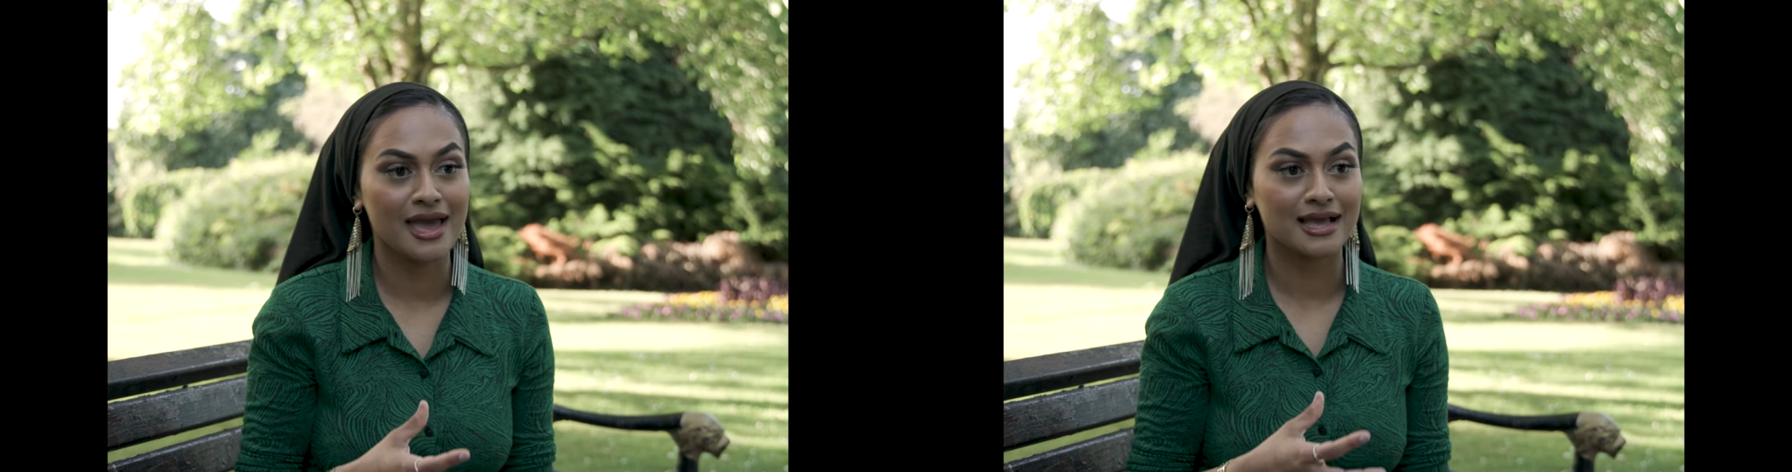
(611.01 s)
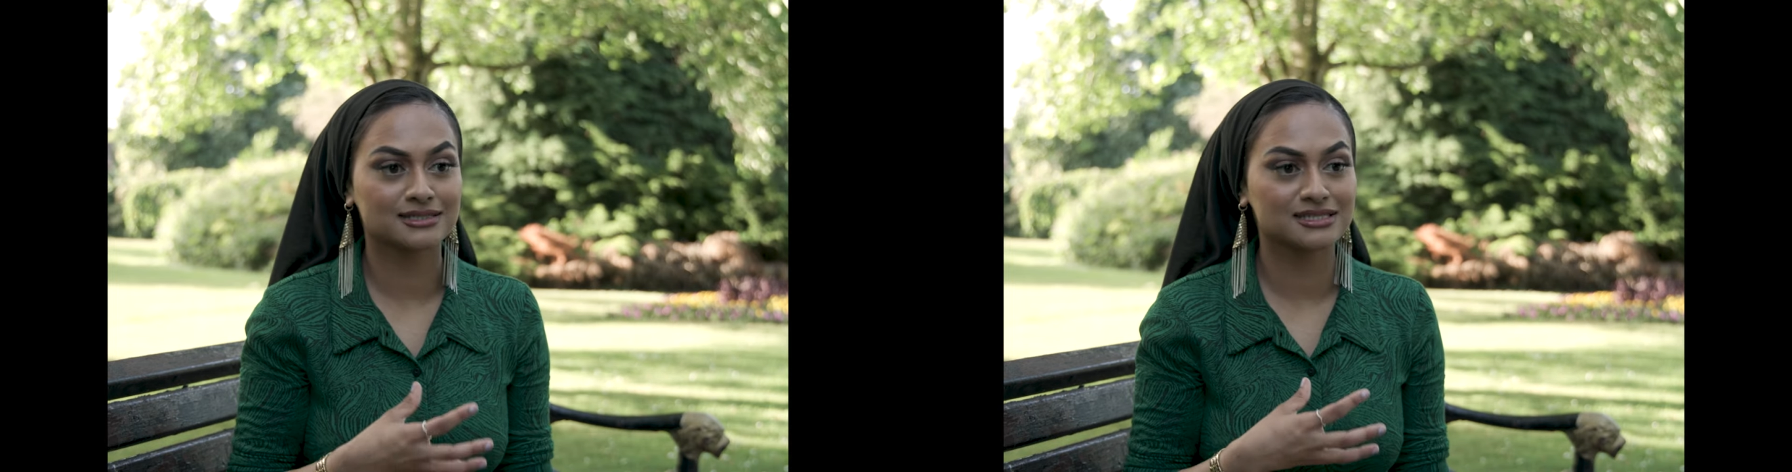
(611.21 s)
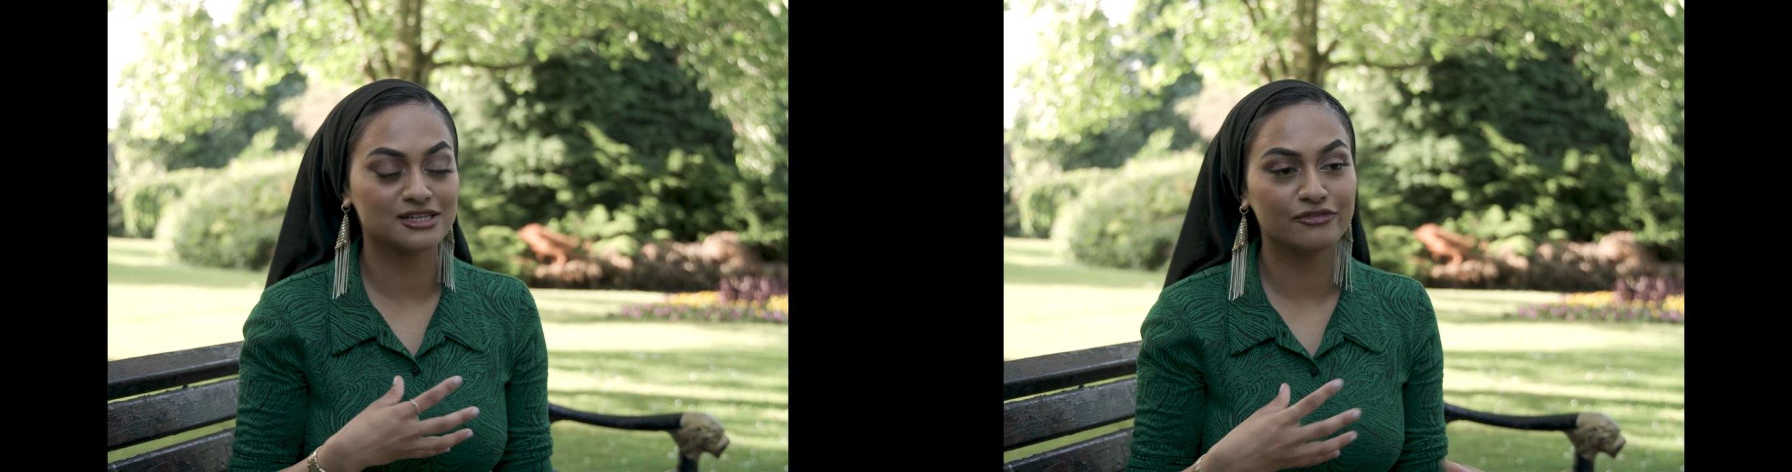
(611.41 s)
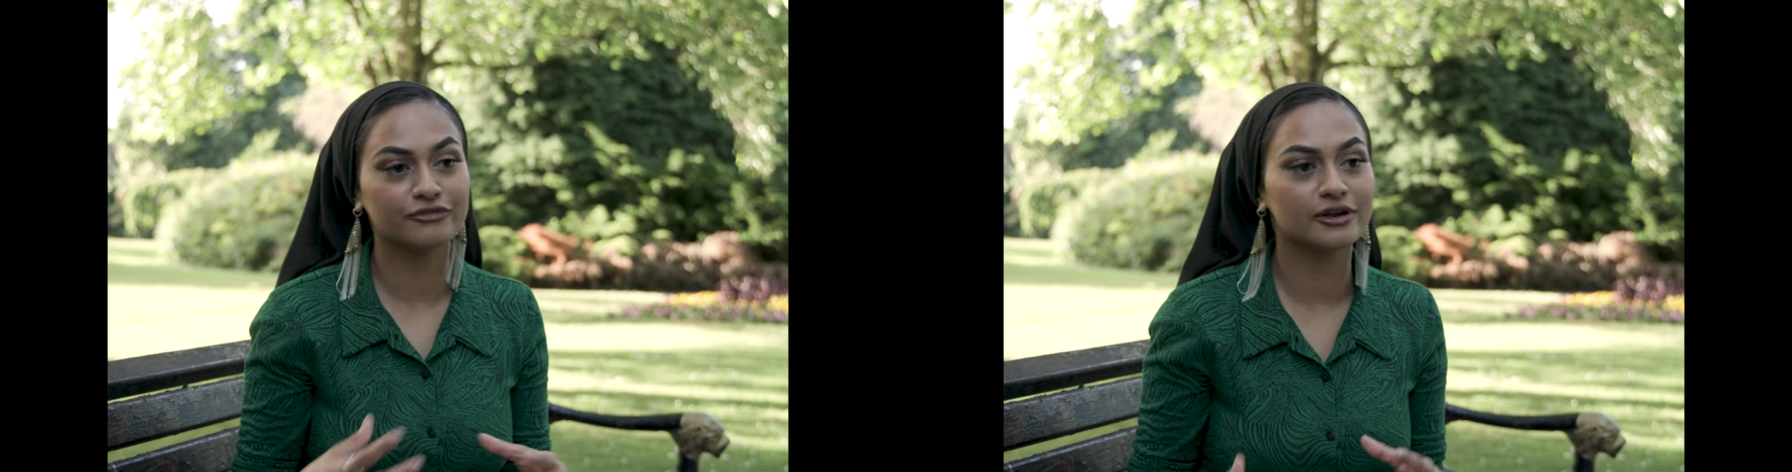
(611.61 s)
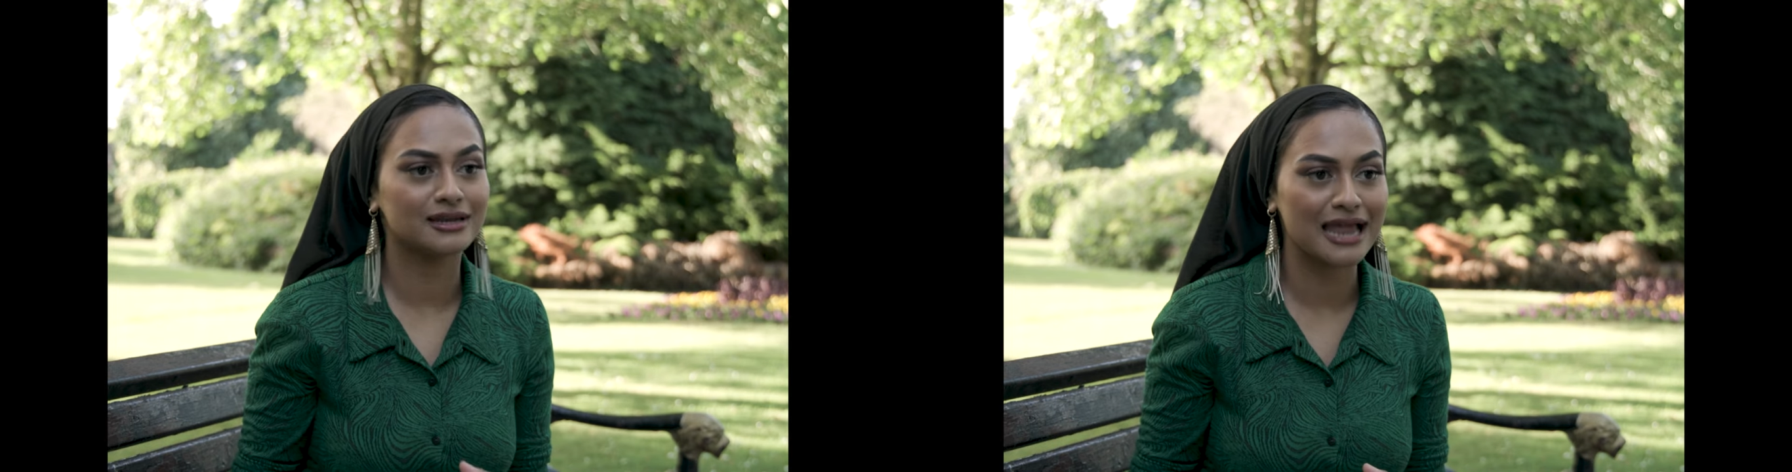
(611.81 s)
it's a
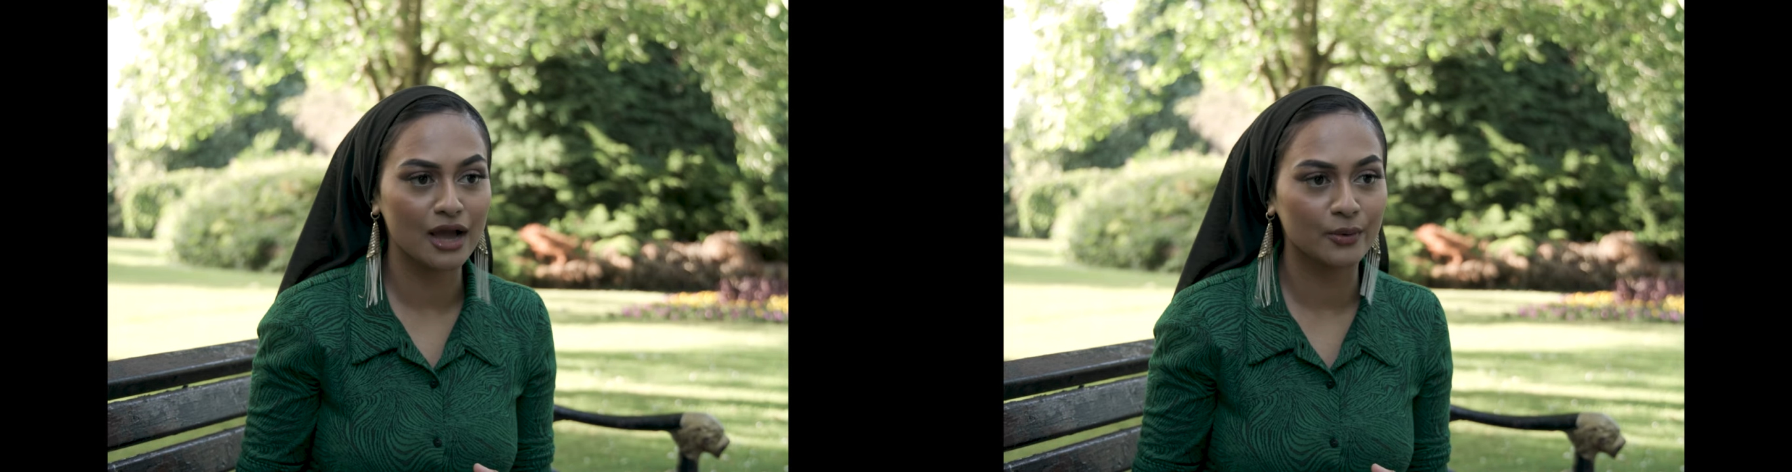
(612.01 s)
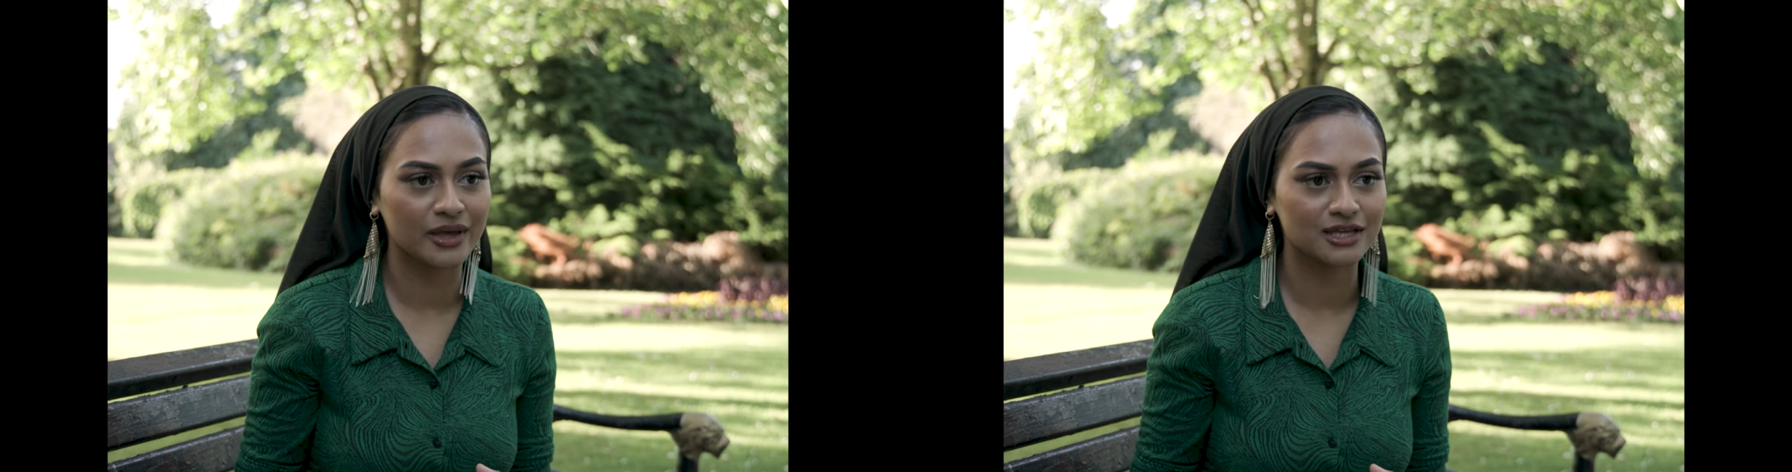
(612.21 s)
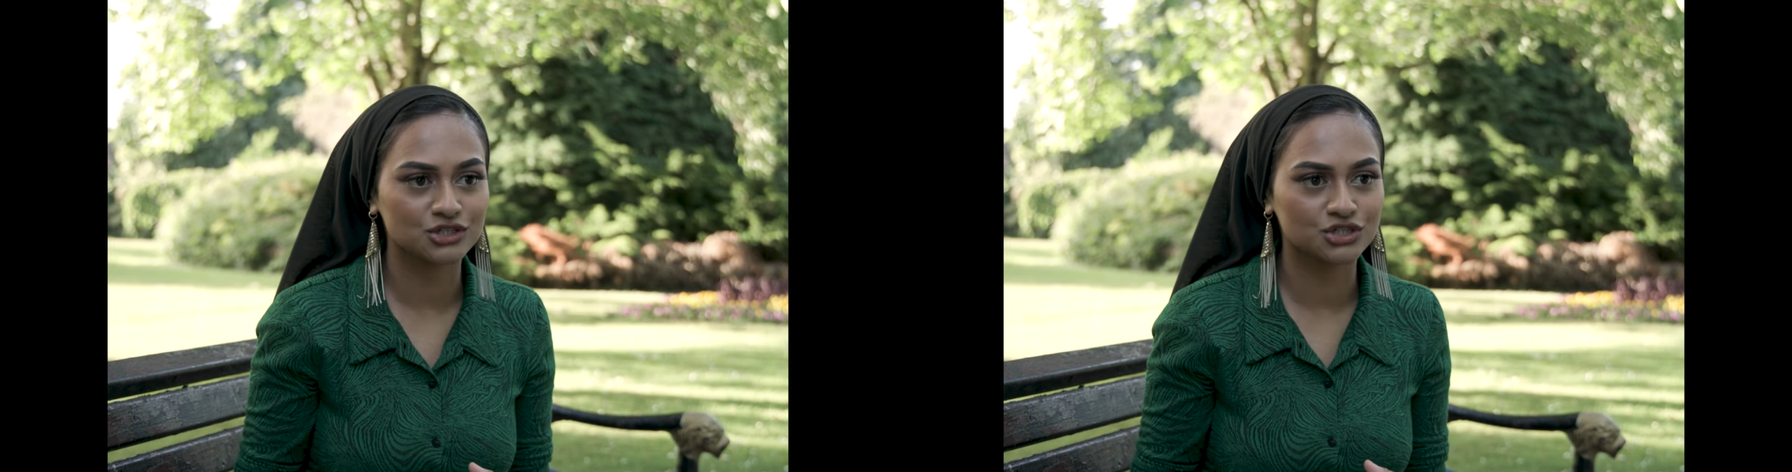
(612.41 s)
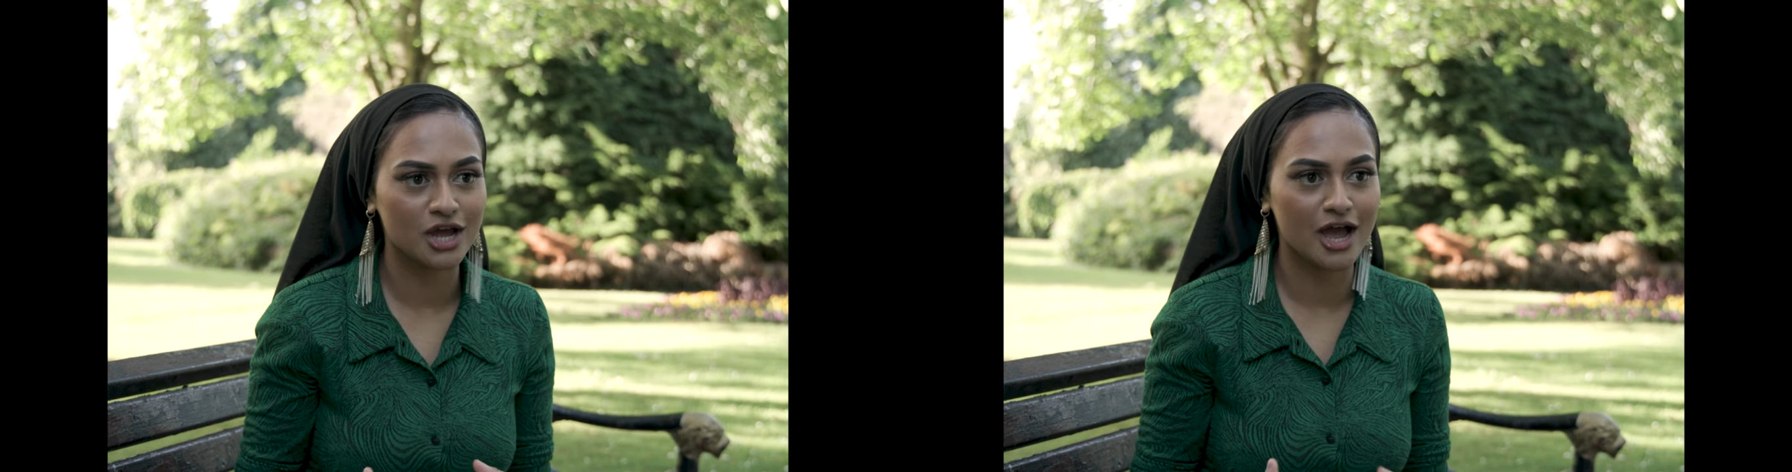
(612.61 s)
different language,